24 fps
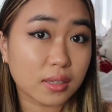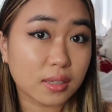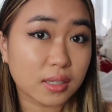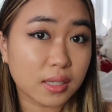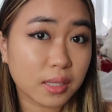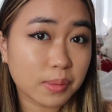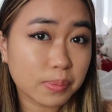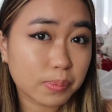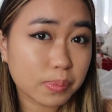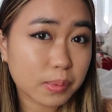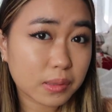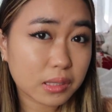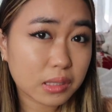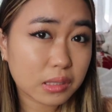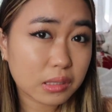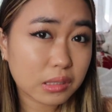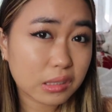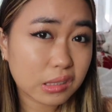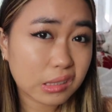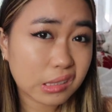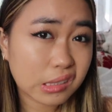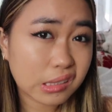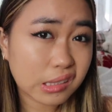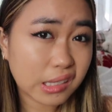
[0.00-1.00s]
lip
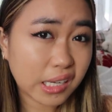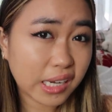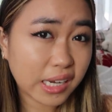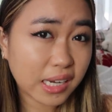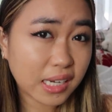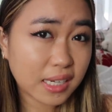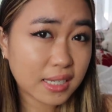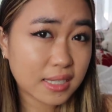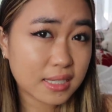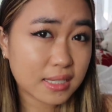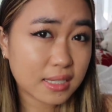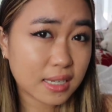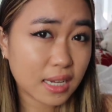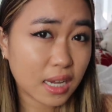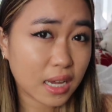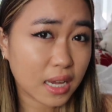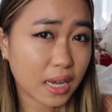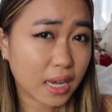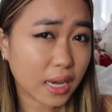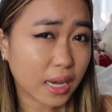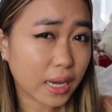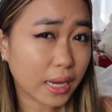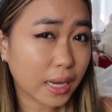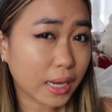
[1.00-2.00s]
gloss
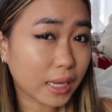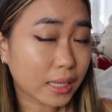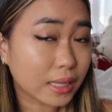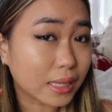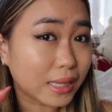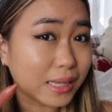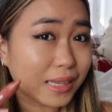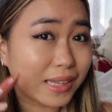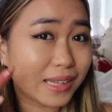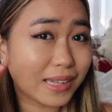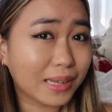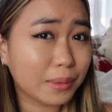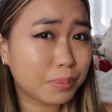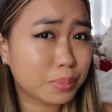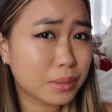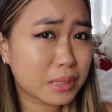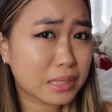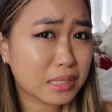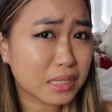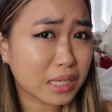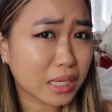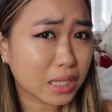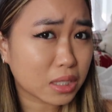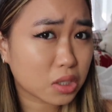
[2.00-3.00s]
and
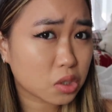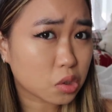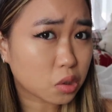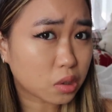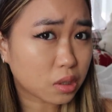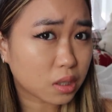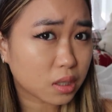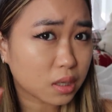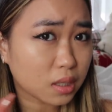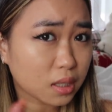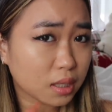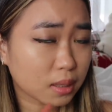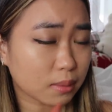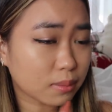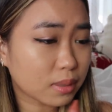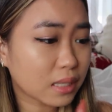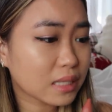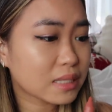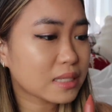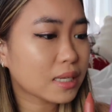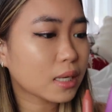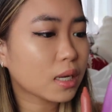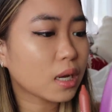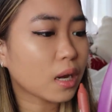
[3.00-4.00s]
lipstick sort of thing, but
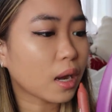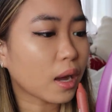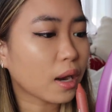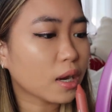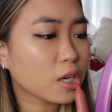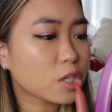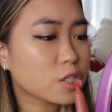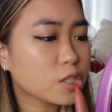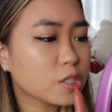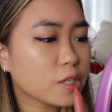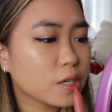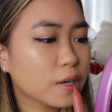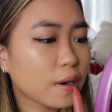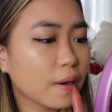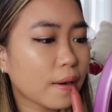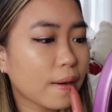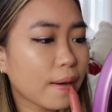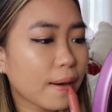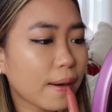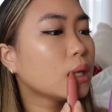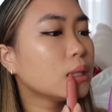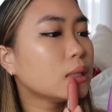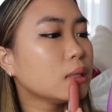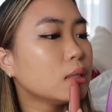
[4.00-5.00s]
it's like kind of sheer.
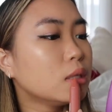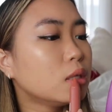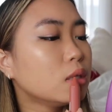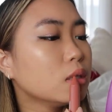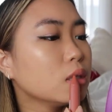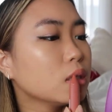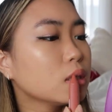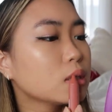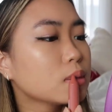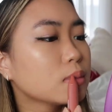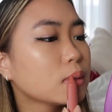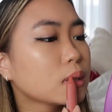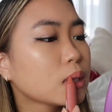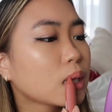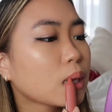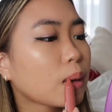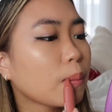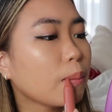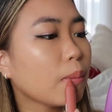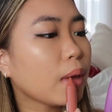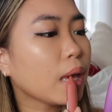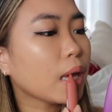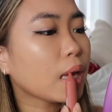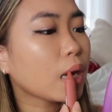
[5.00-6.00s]
It literally smells like
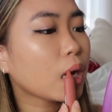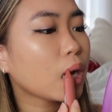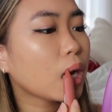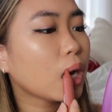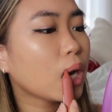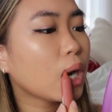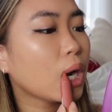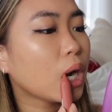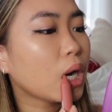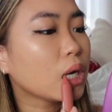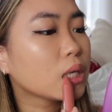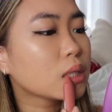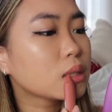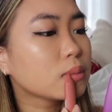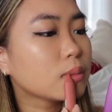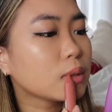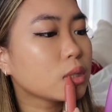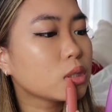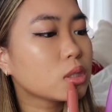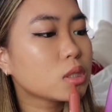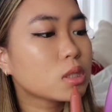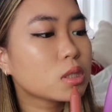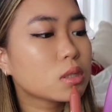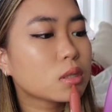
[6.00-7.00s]
mango and it
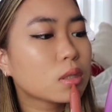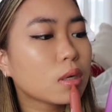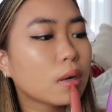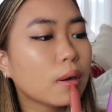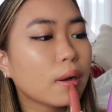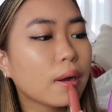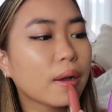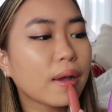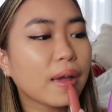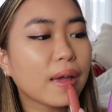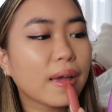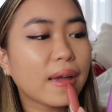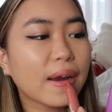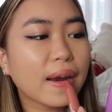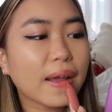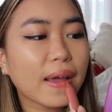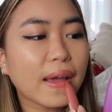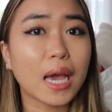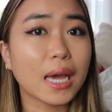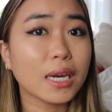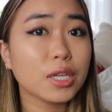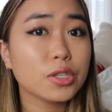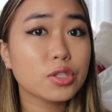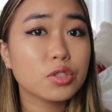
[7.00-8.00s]
smells so good,
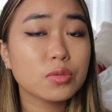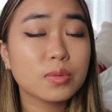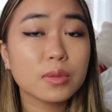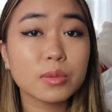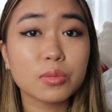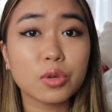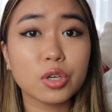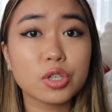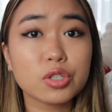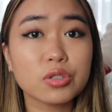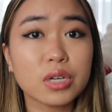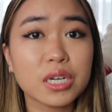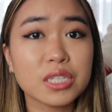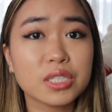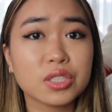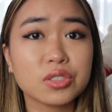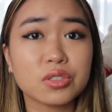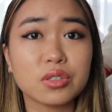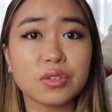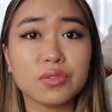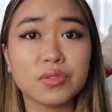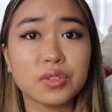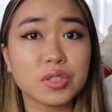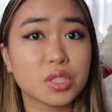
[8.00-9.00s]
and it's super moisturizing,
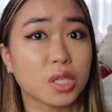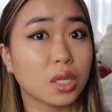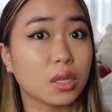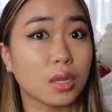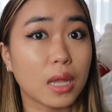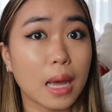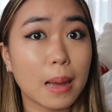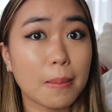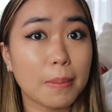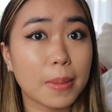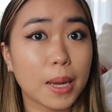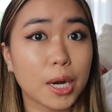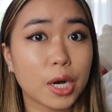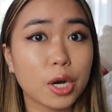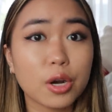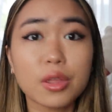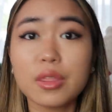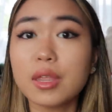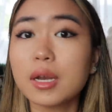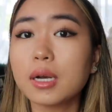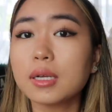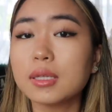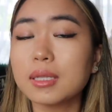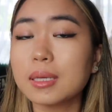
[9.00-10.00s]
so it feels a lot better
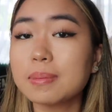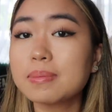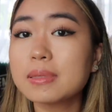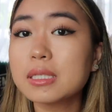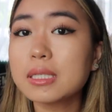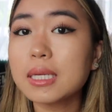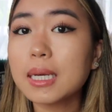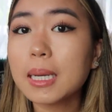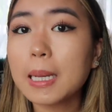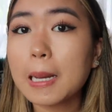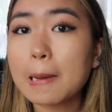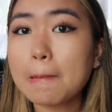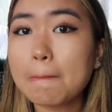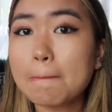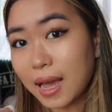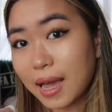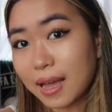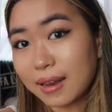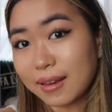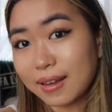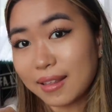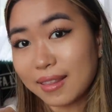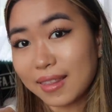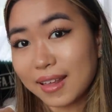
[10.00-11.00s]
than a lipstick.
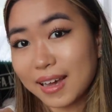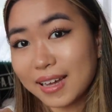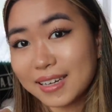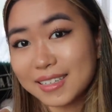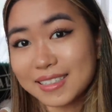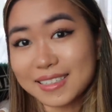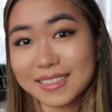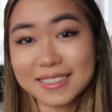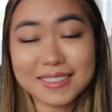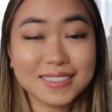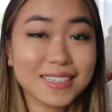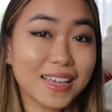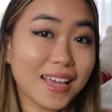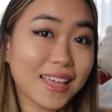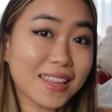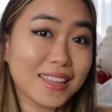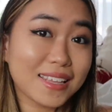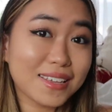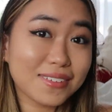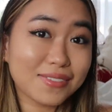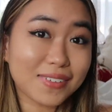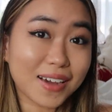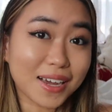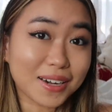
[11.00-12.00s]
And that is
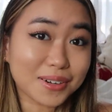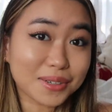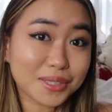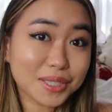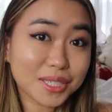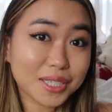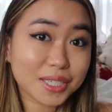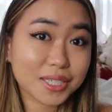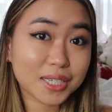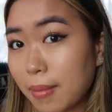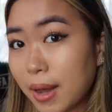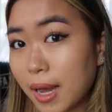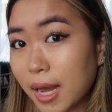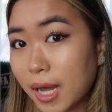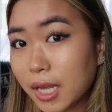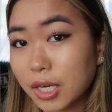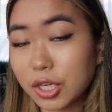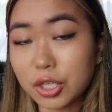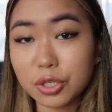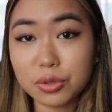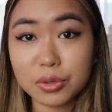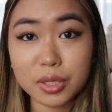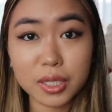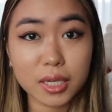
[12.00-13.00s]
the final look, my
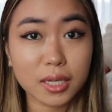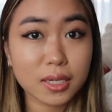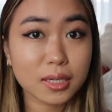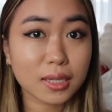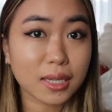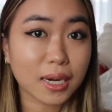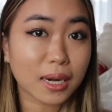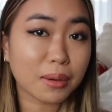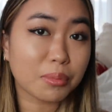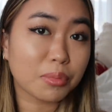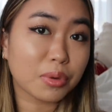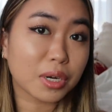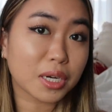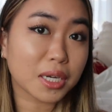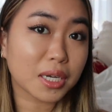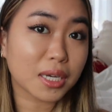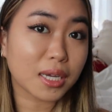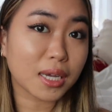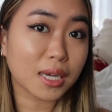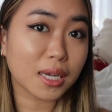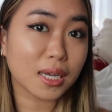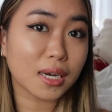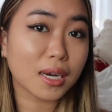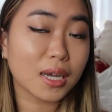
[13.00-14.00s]
new look that I'm
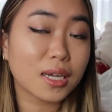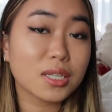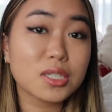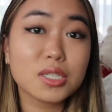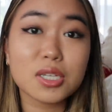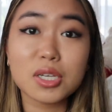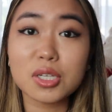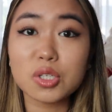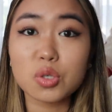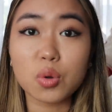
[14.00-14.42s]
bringing in to